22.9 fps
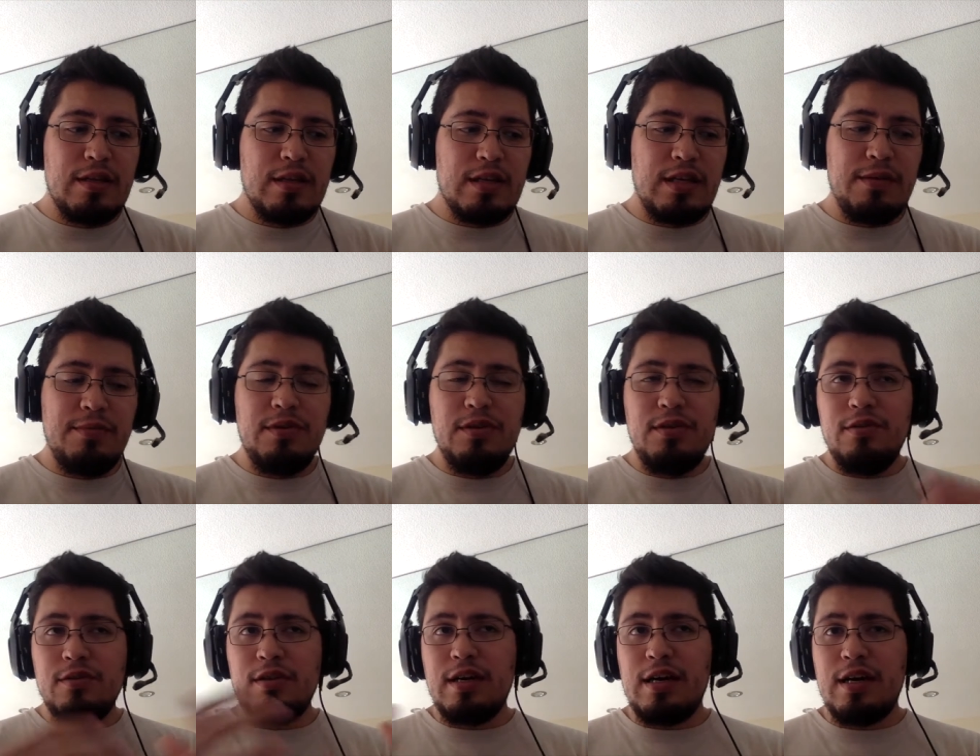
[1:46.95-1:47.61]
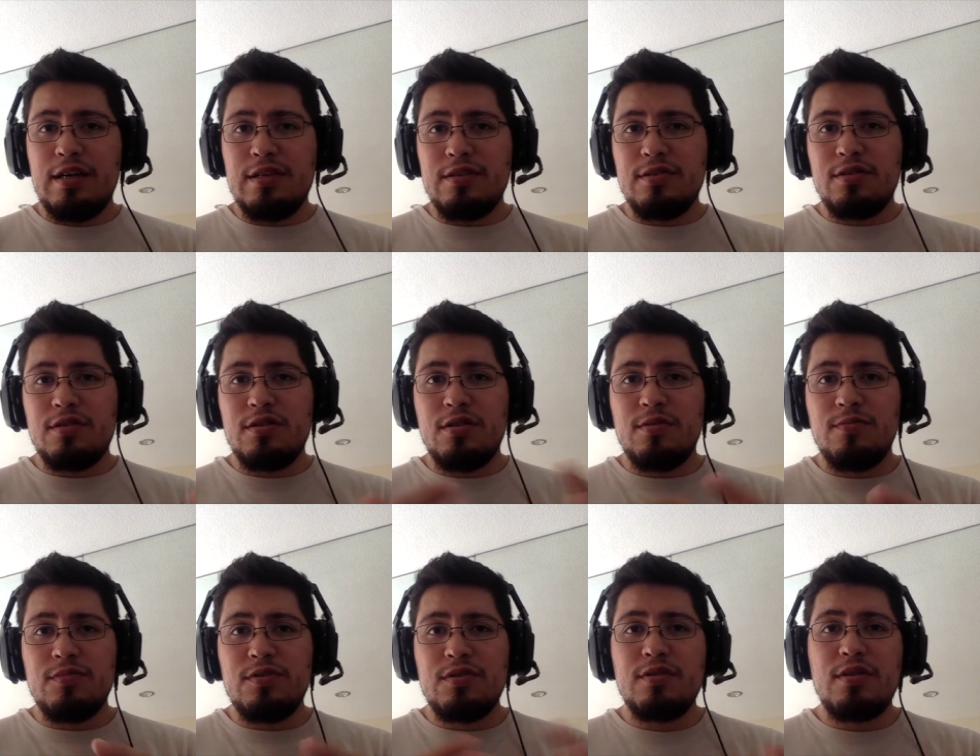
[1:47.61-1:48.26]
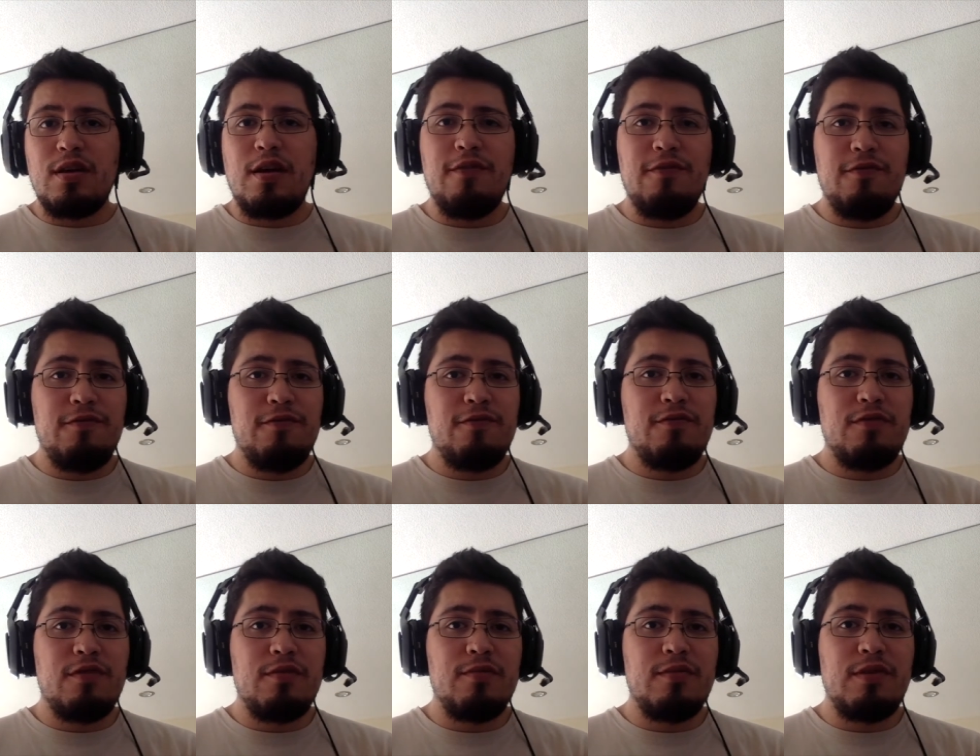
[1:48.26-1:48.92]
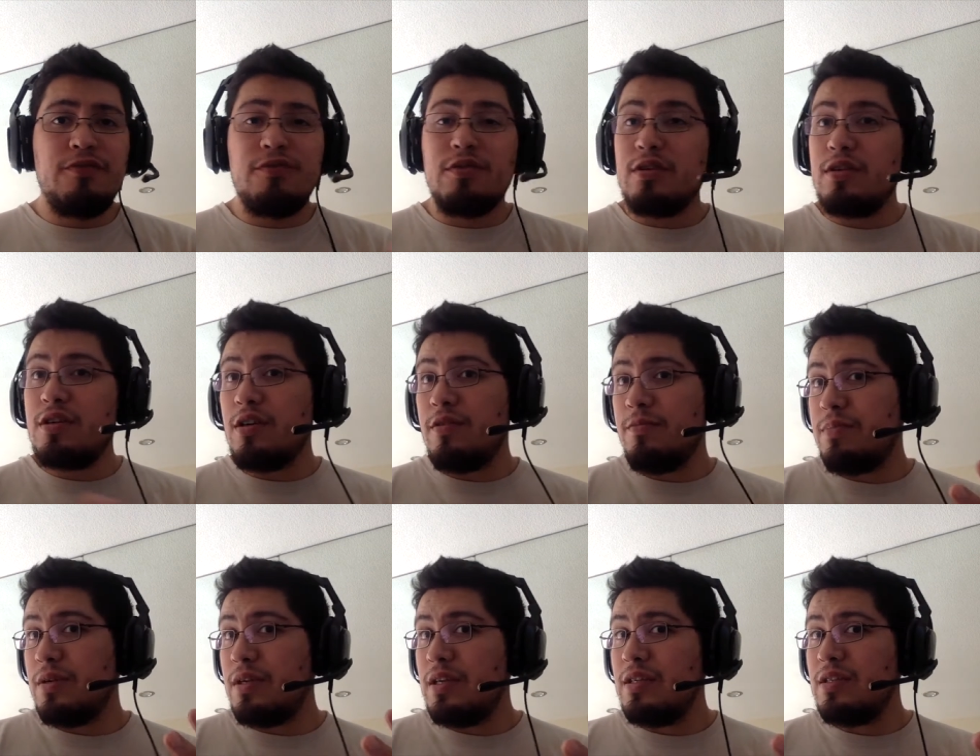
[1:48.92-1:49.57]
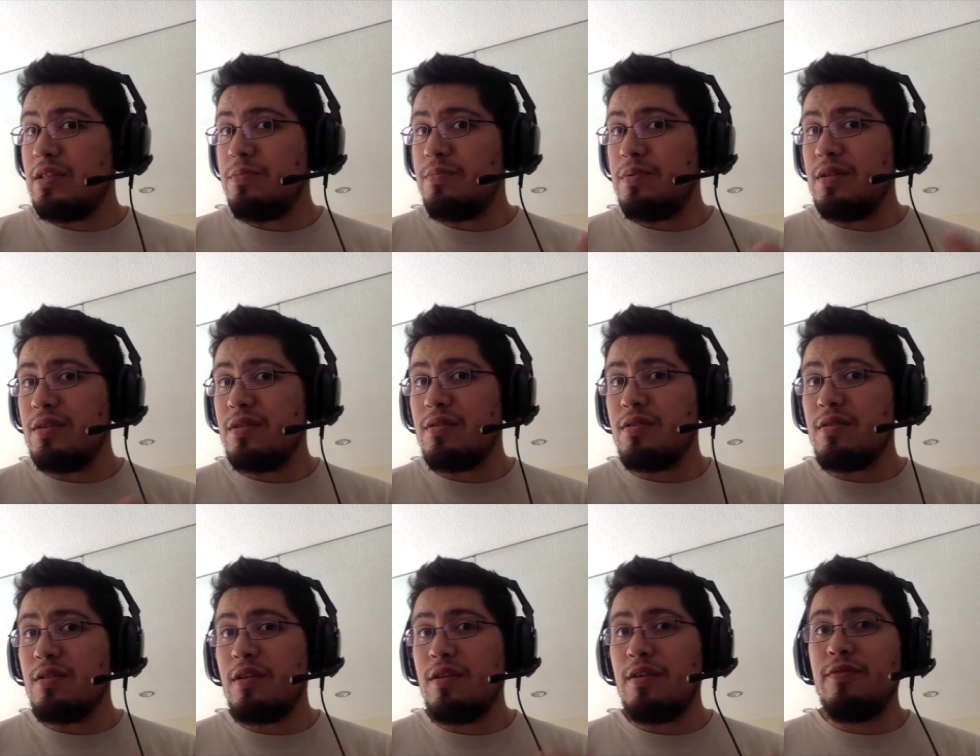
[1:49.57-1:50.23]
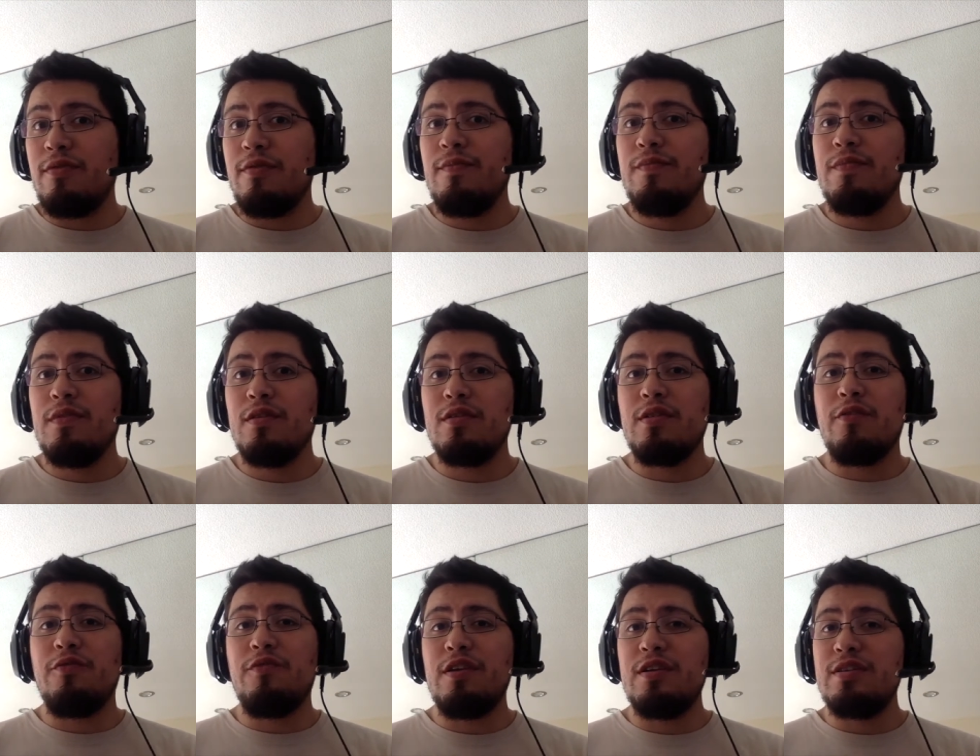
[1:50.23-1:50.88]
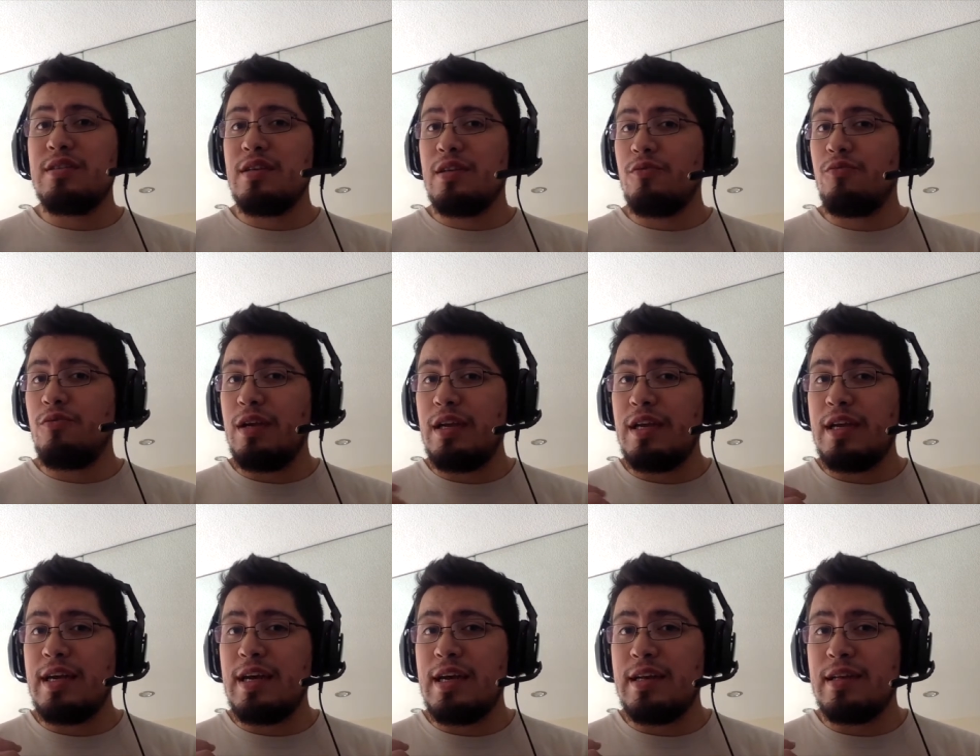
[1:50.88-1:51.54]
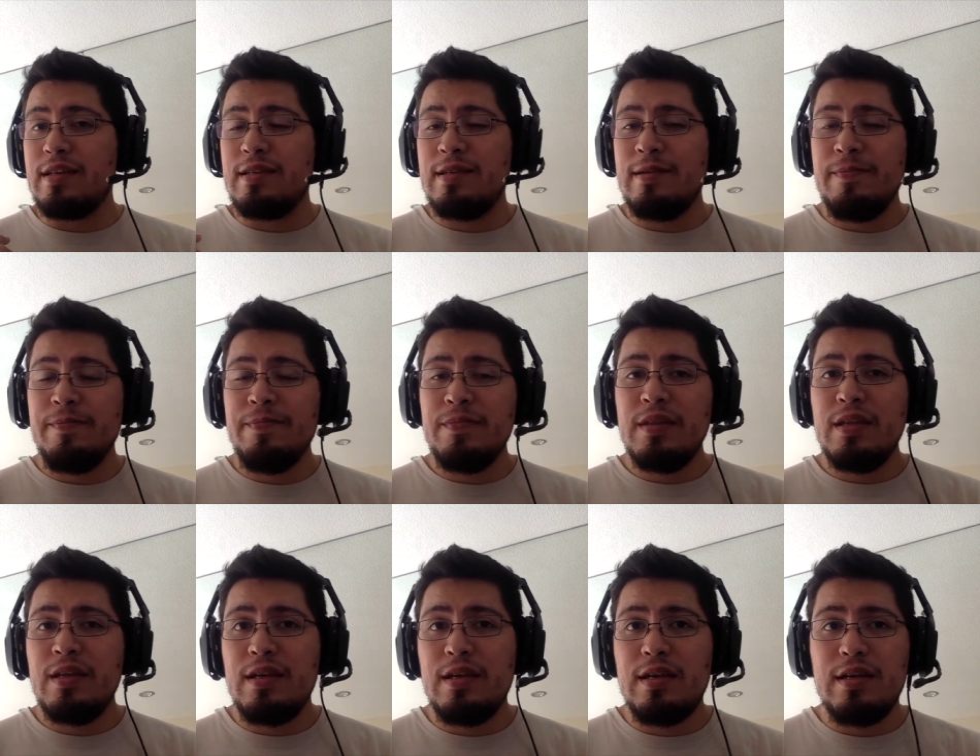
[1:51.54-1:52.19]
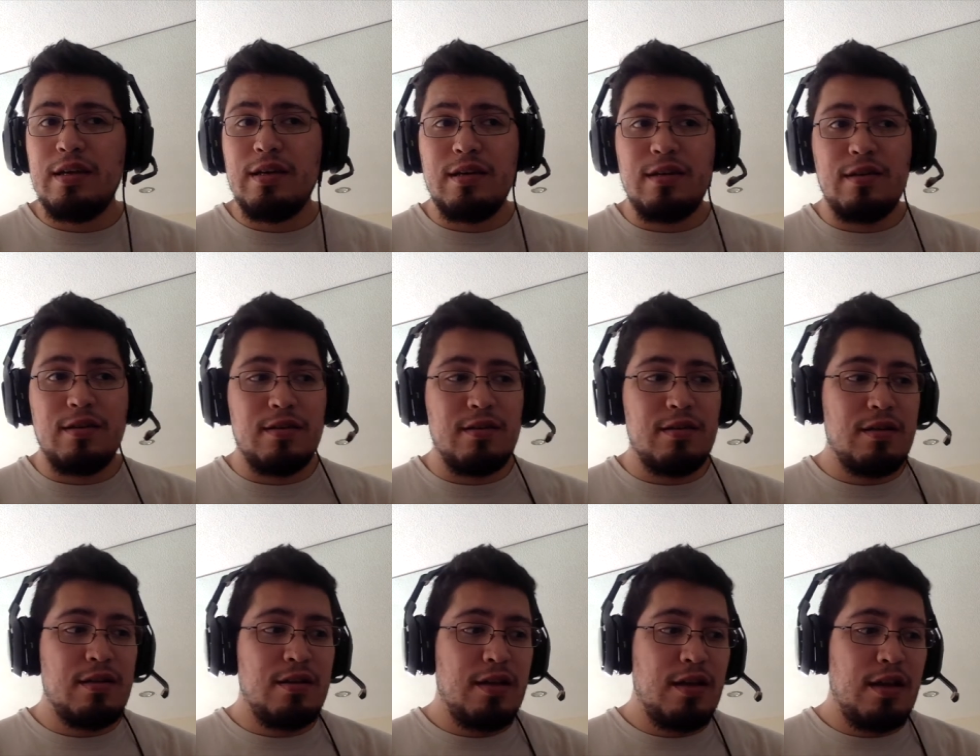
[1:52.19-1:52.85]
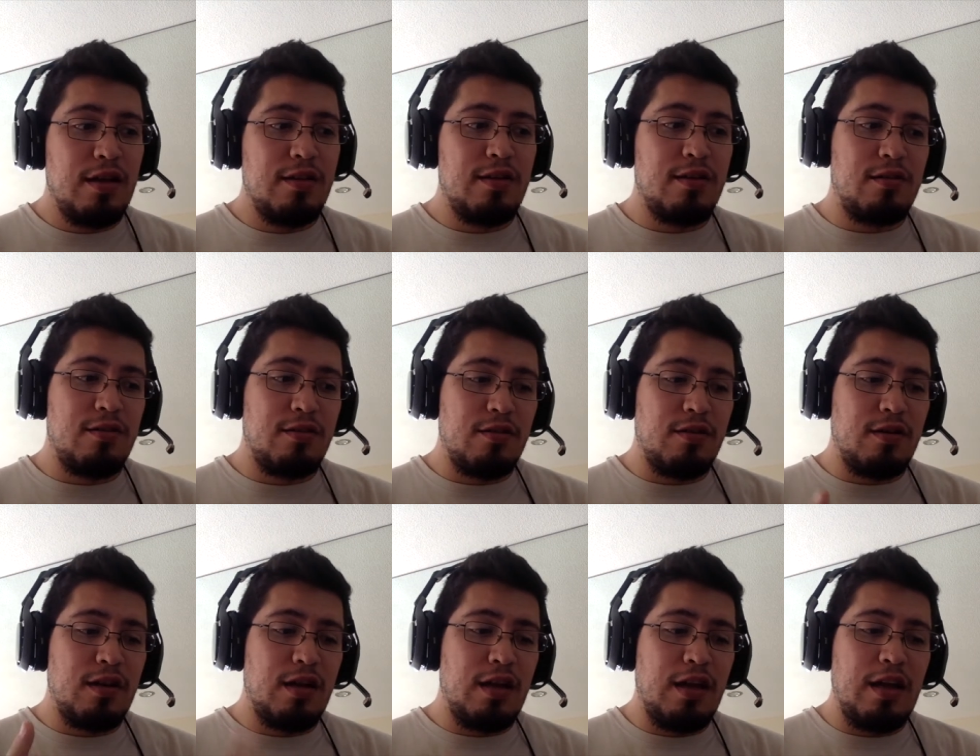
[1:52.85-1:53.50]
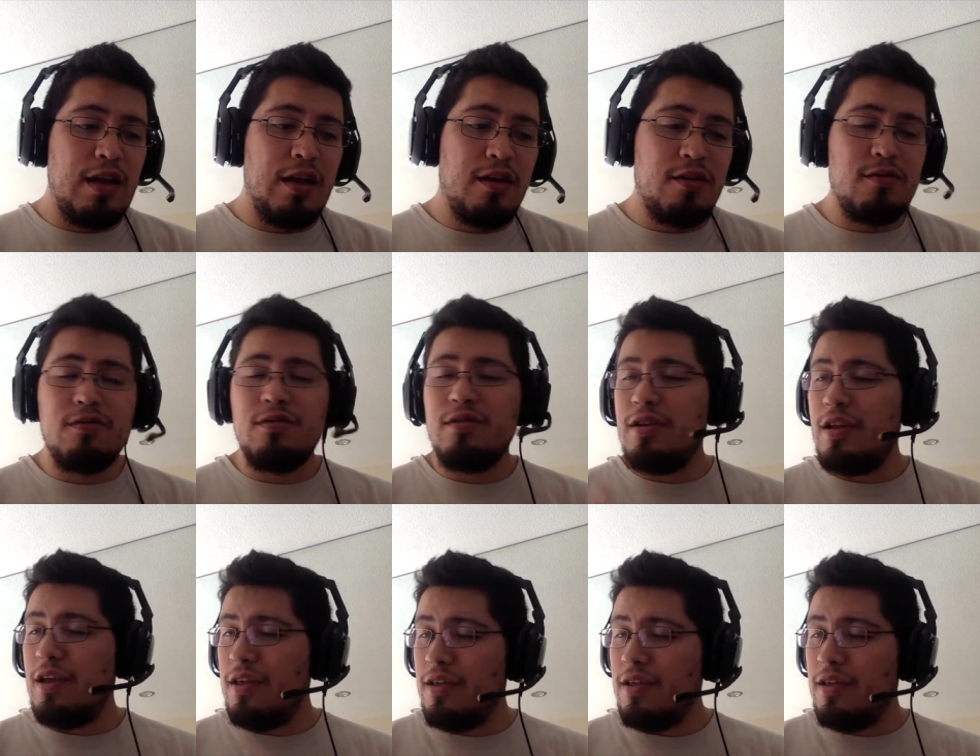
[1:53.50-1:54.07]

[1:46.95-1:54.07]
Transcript: giving you guys some stuff from different companies depending on the on the things that we get uh, either here or,